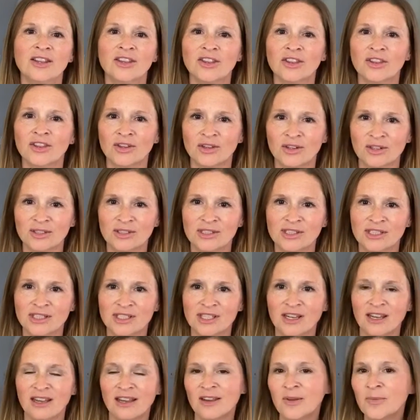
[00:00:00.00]

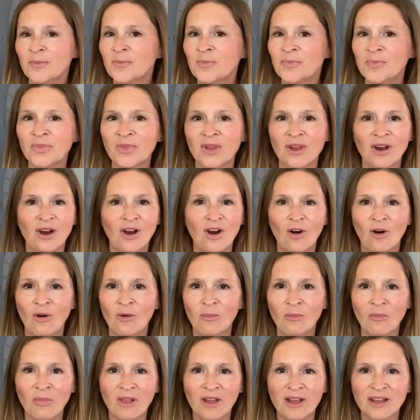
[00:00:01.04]
thirsty,
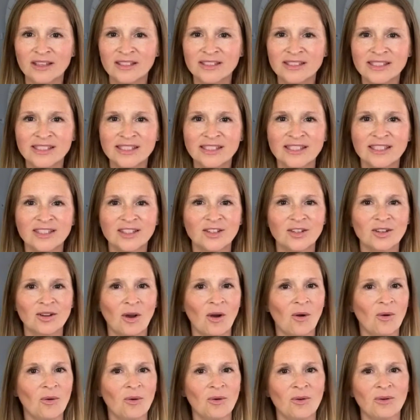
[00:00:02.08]
homeless,
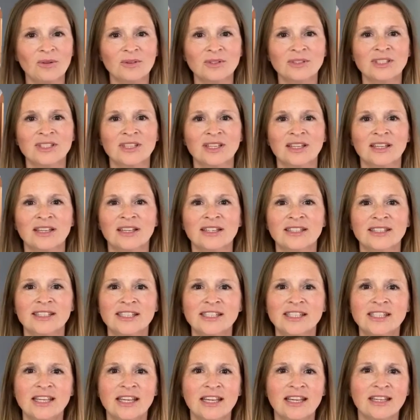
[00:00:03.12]
cold,
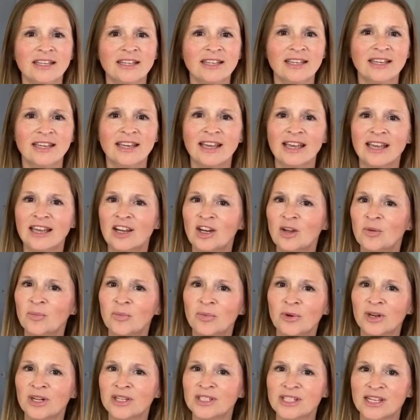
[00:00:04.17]
sick, and
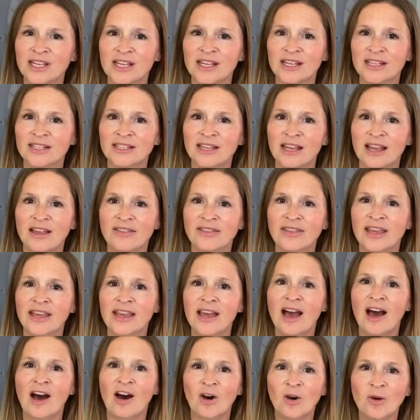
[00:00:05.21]
imprisoned, and they
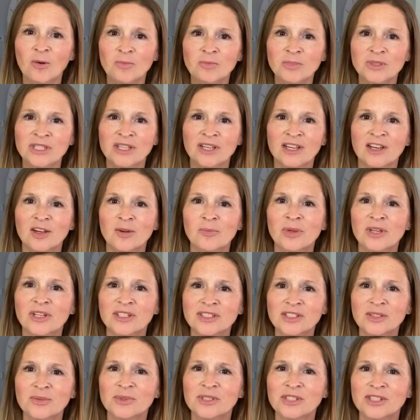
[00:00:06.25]
helped because
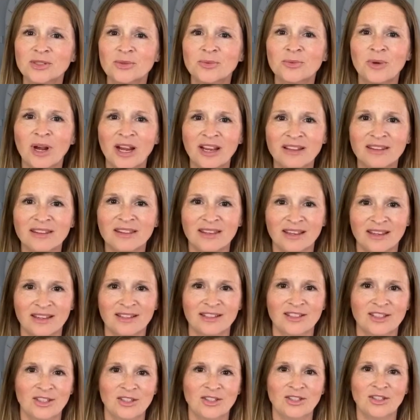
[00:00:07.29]
it was the right thing
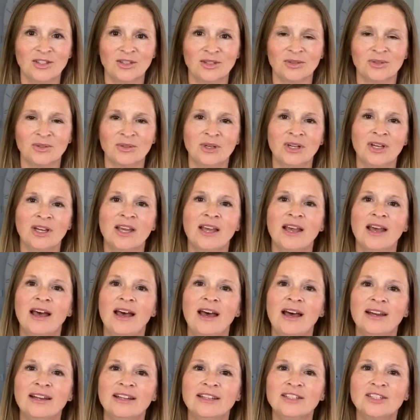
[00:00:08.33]
to do.
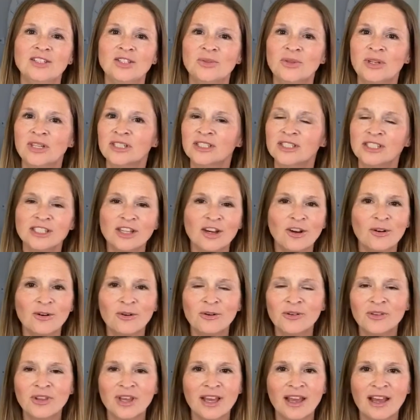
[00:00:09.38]
And in doing
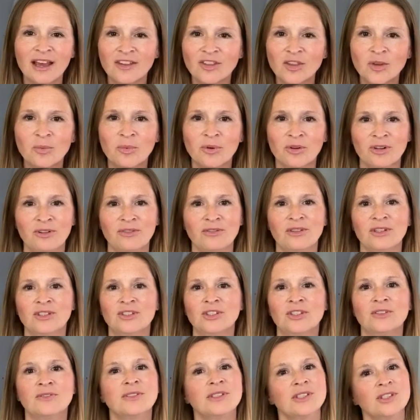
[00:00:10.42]
so, they had the privilege
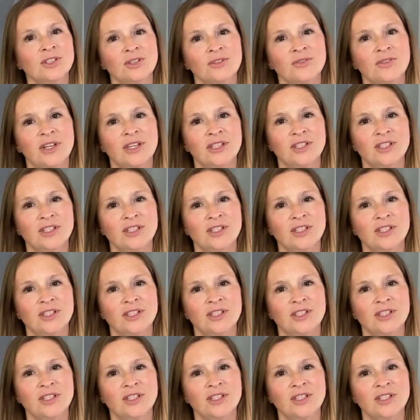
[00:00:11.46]
of serving